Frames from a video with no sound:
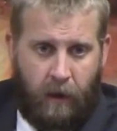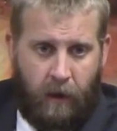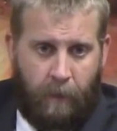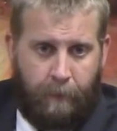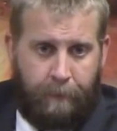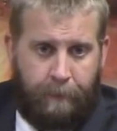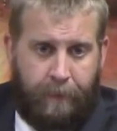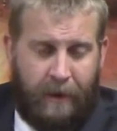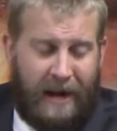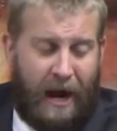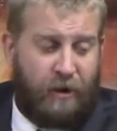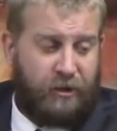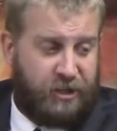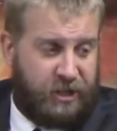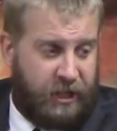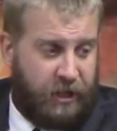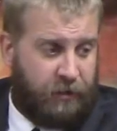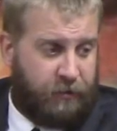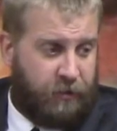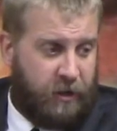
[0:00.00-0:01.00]
But our
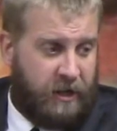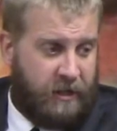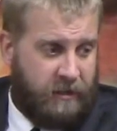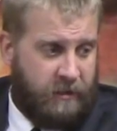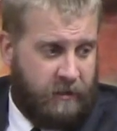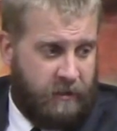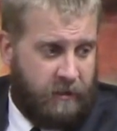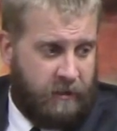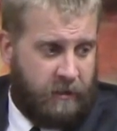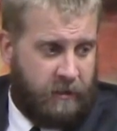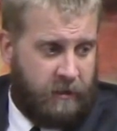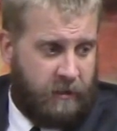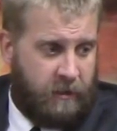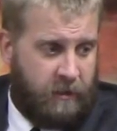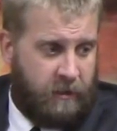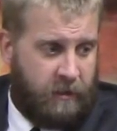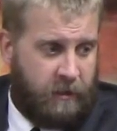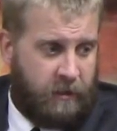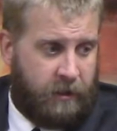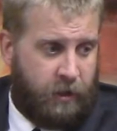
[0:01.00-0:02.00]
children,
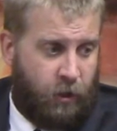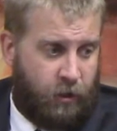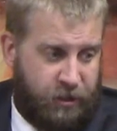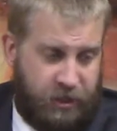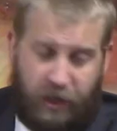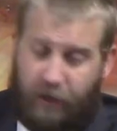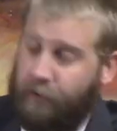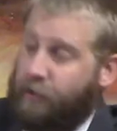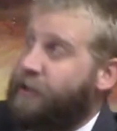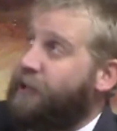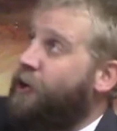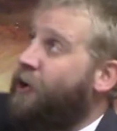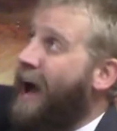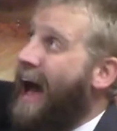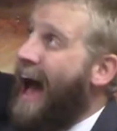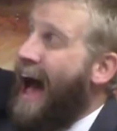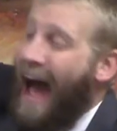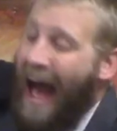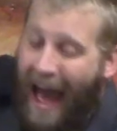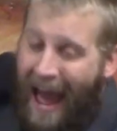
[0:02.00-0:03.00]
your children, they're
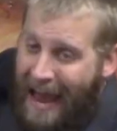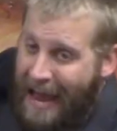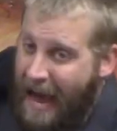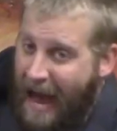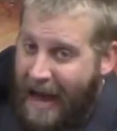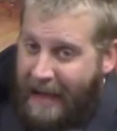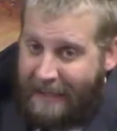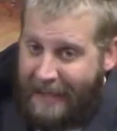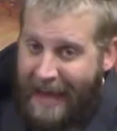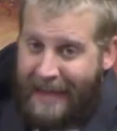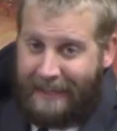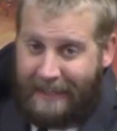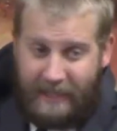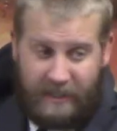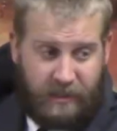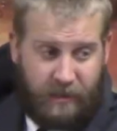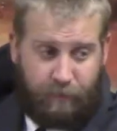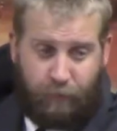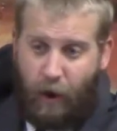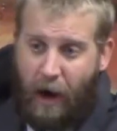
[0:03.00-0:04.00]
high on that
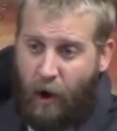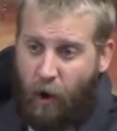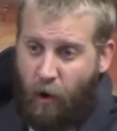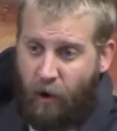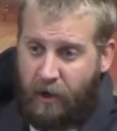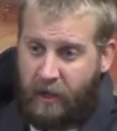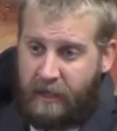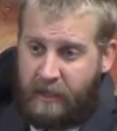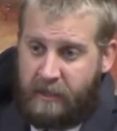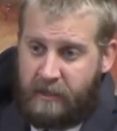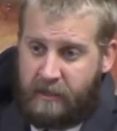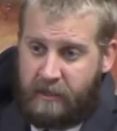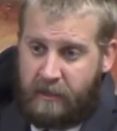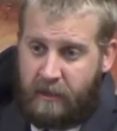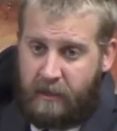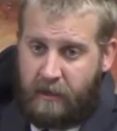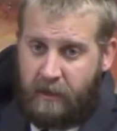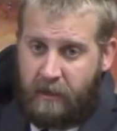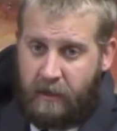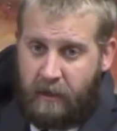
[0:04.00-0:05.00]
list of priorities.
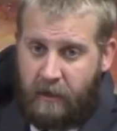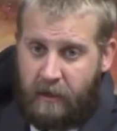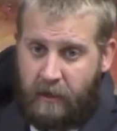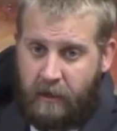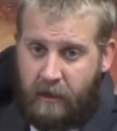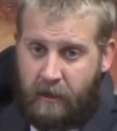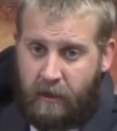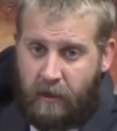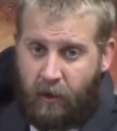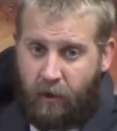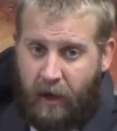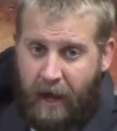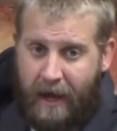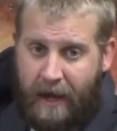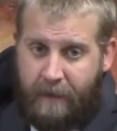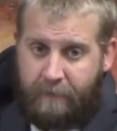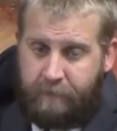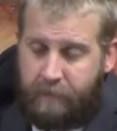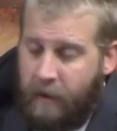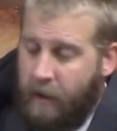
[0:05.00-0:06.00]

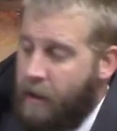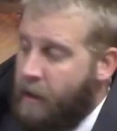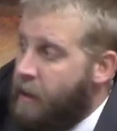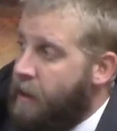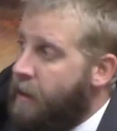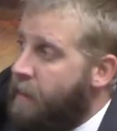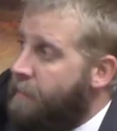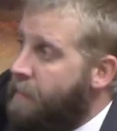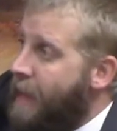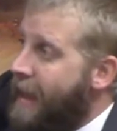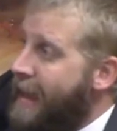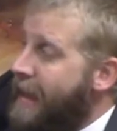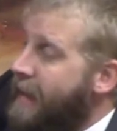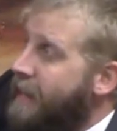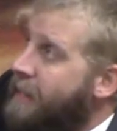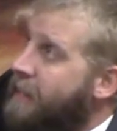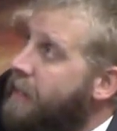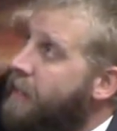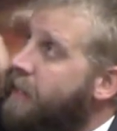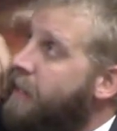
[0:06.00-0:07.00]
Okay?
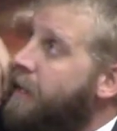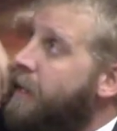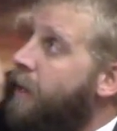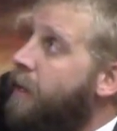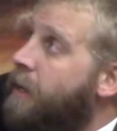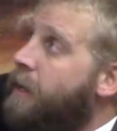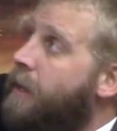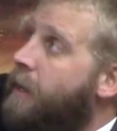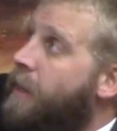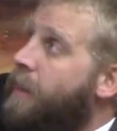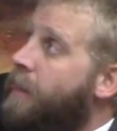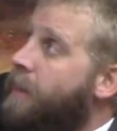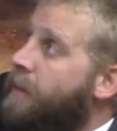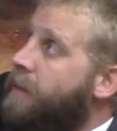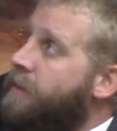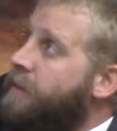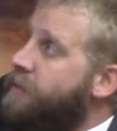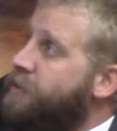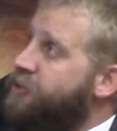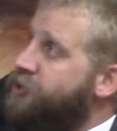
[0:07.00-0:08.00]
And
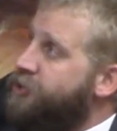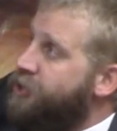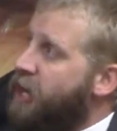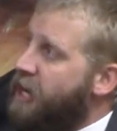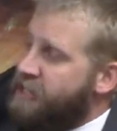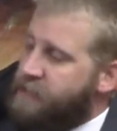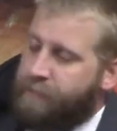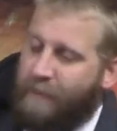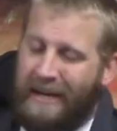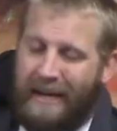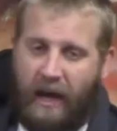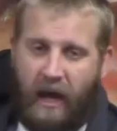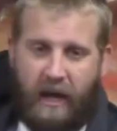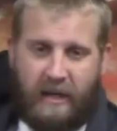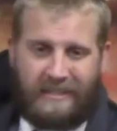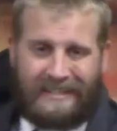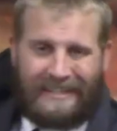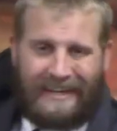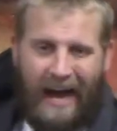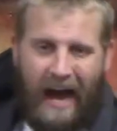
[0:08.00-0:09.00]
just
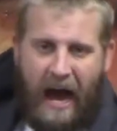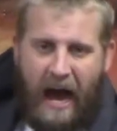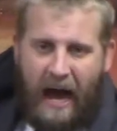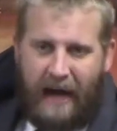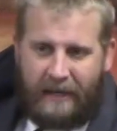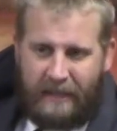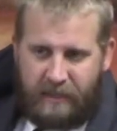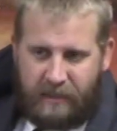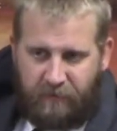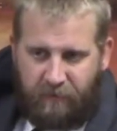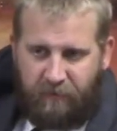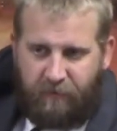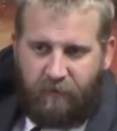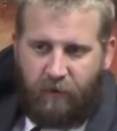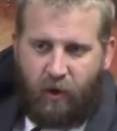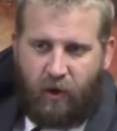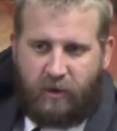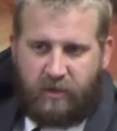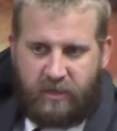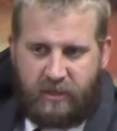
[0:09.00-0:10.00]
because God is
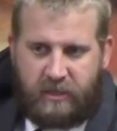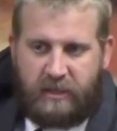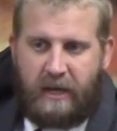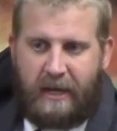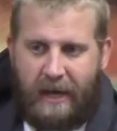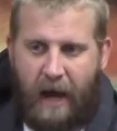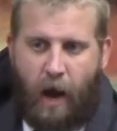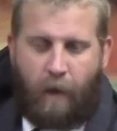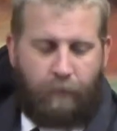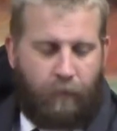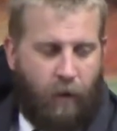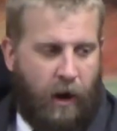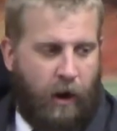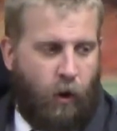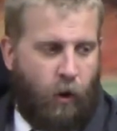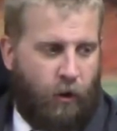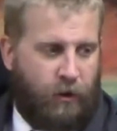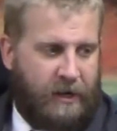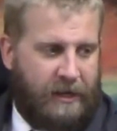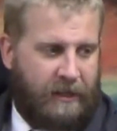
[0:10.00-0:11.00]
first in our
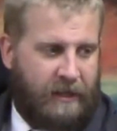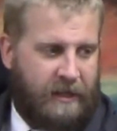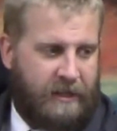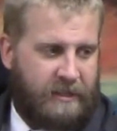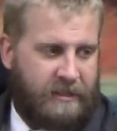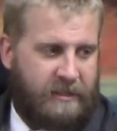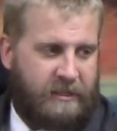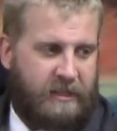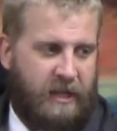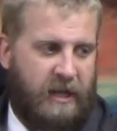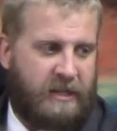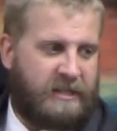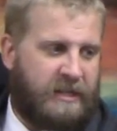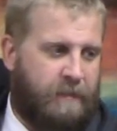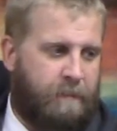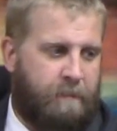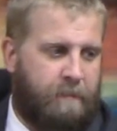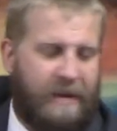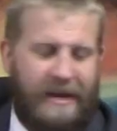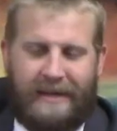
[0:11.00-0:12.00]
priority list
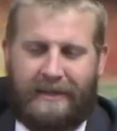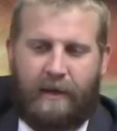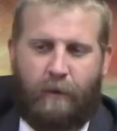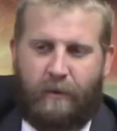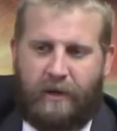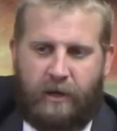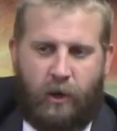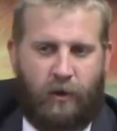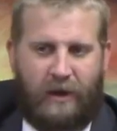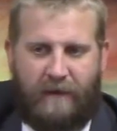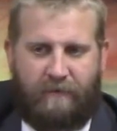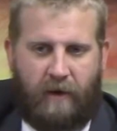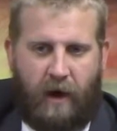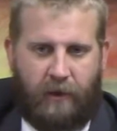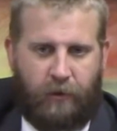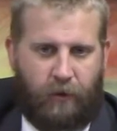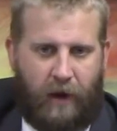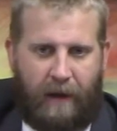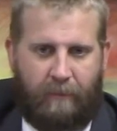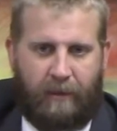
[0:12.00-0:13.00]
doesn't mean that we don't have
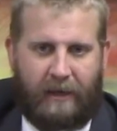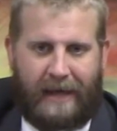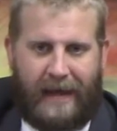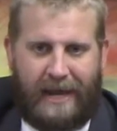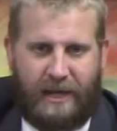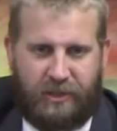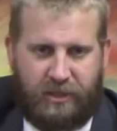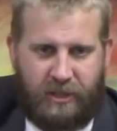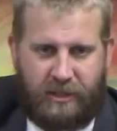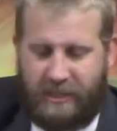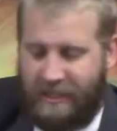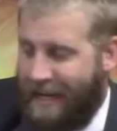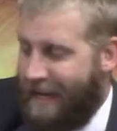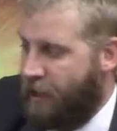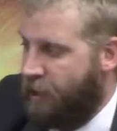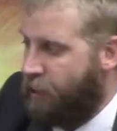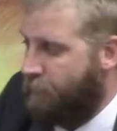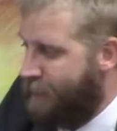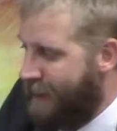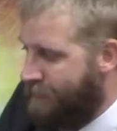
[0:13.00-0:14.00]
other obligations and that
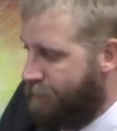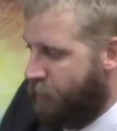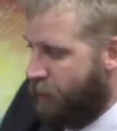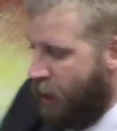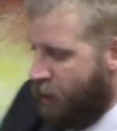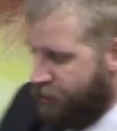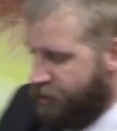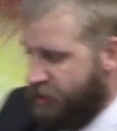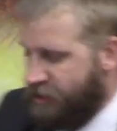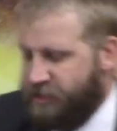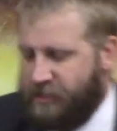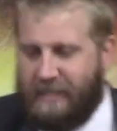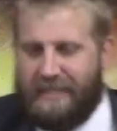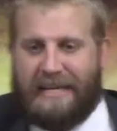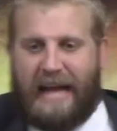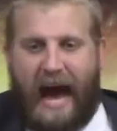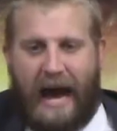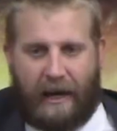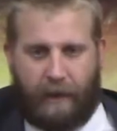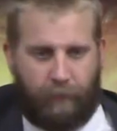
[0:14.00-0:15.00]
other people are just
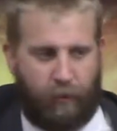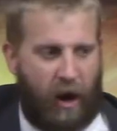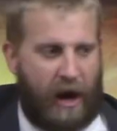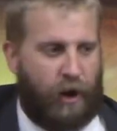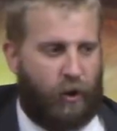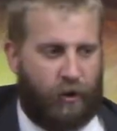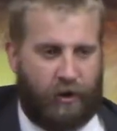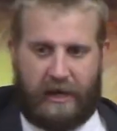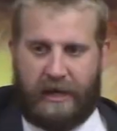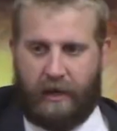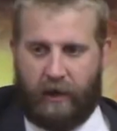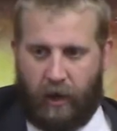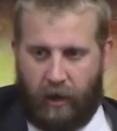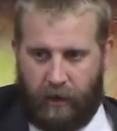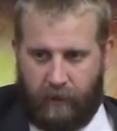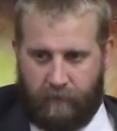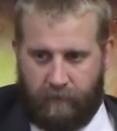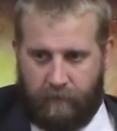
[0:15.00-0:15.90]
not a priority at all.